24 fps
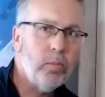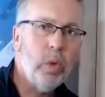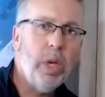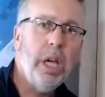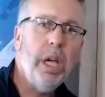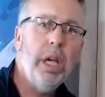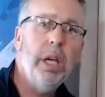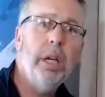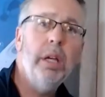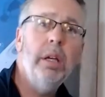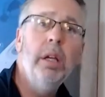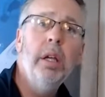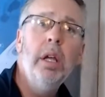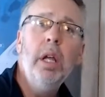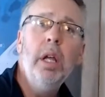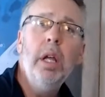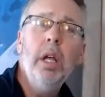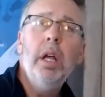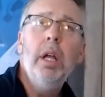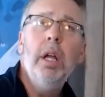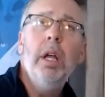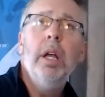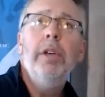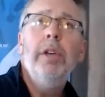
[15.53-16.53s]
Okay,
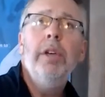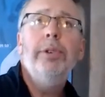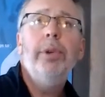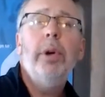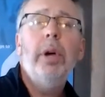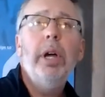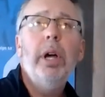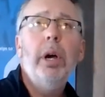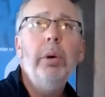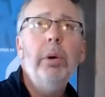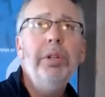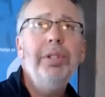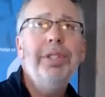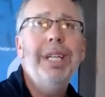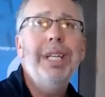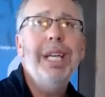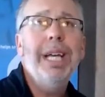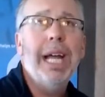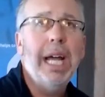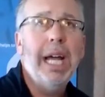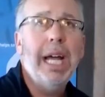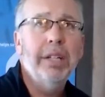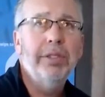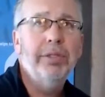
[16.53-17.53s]
so I always get
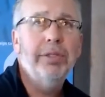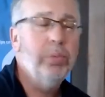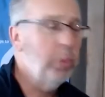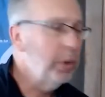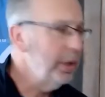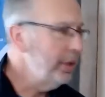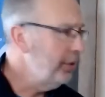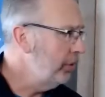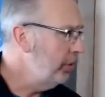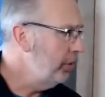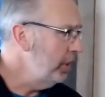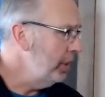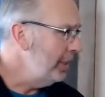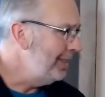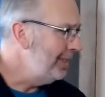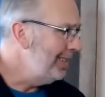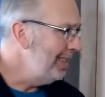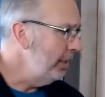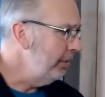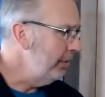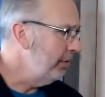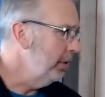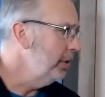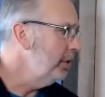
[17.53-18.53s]
asked, what's the
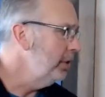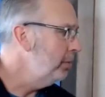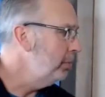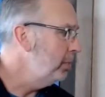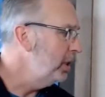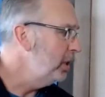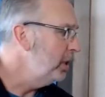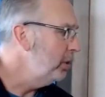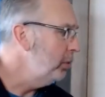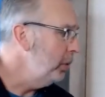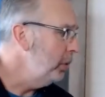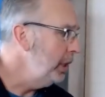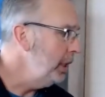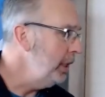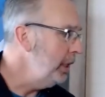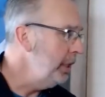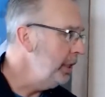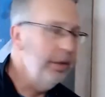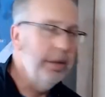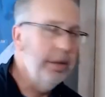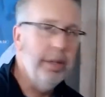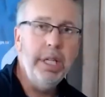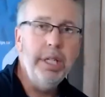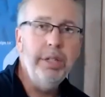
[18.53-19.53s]
difference
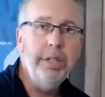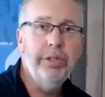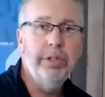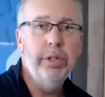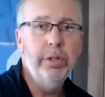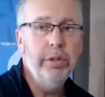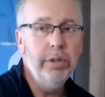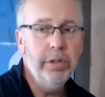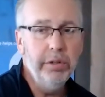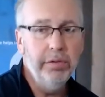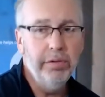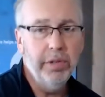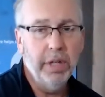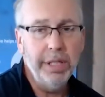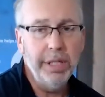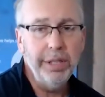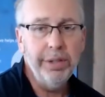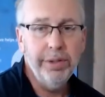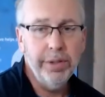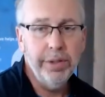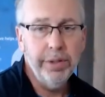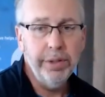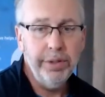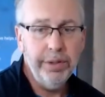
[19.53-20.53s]
between these two
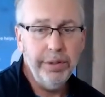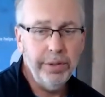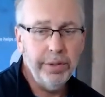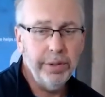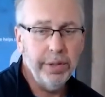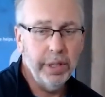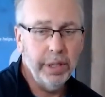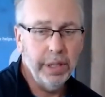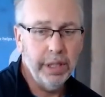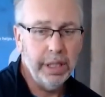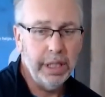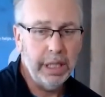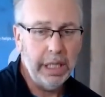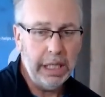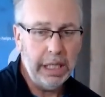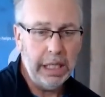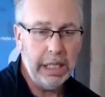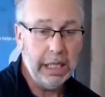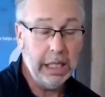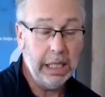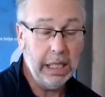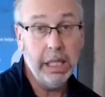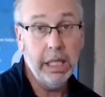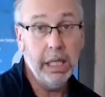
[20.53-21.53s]
devices?
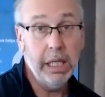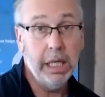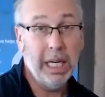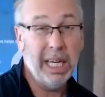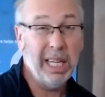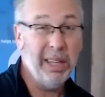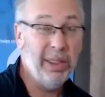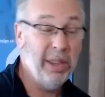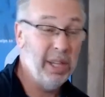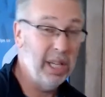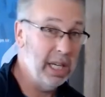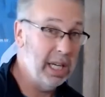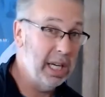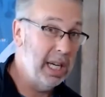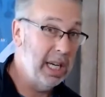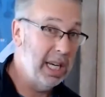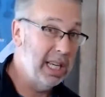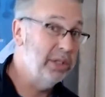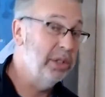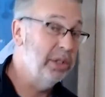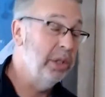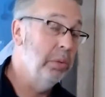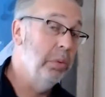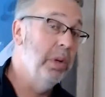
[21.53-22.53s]
And I think I
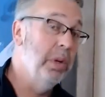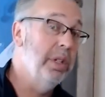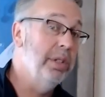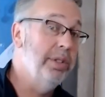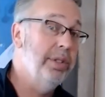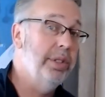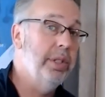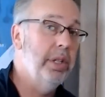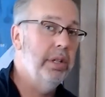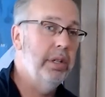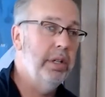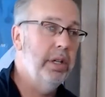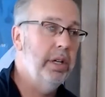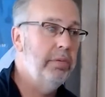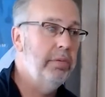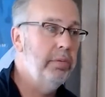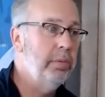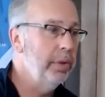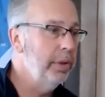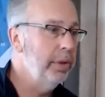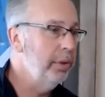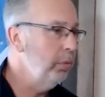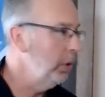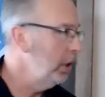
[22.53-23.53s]
actually want to start off
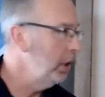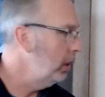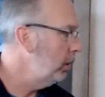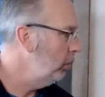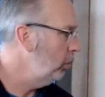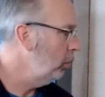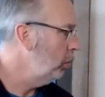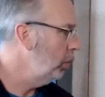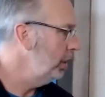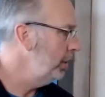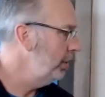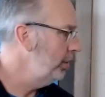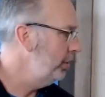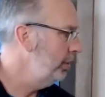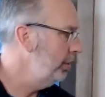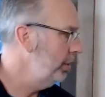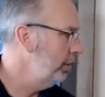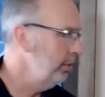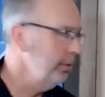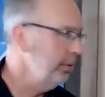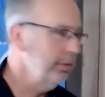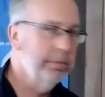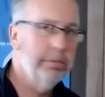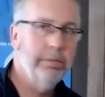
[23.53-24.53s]
with, well,
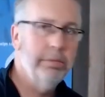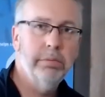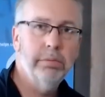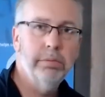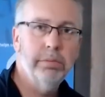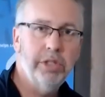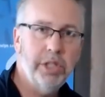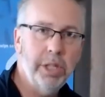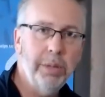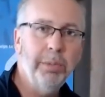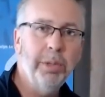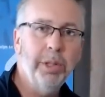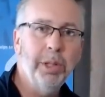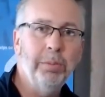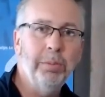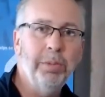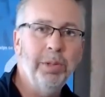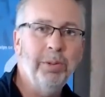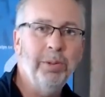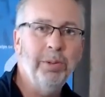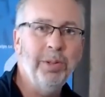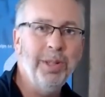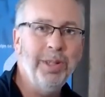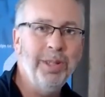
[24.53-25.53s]
what's similar
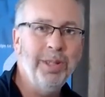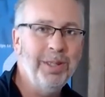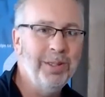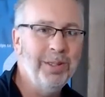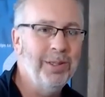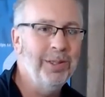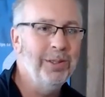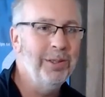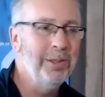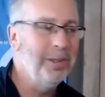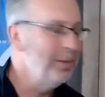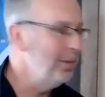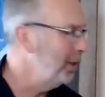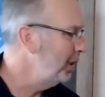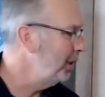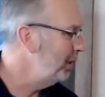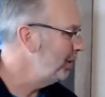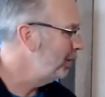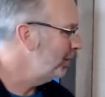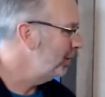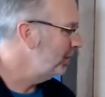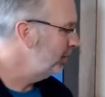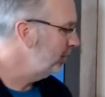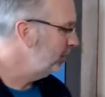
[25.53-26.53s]
between these two
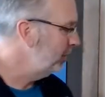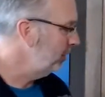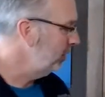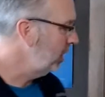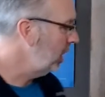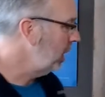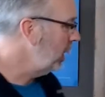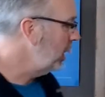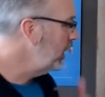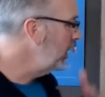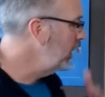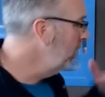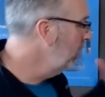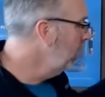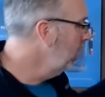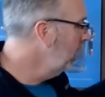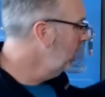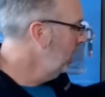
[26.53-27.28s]
devices, okay?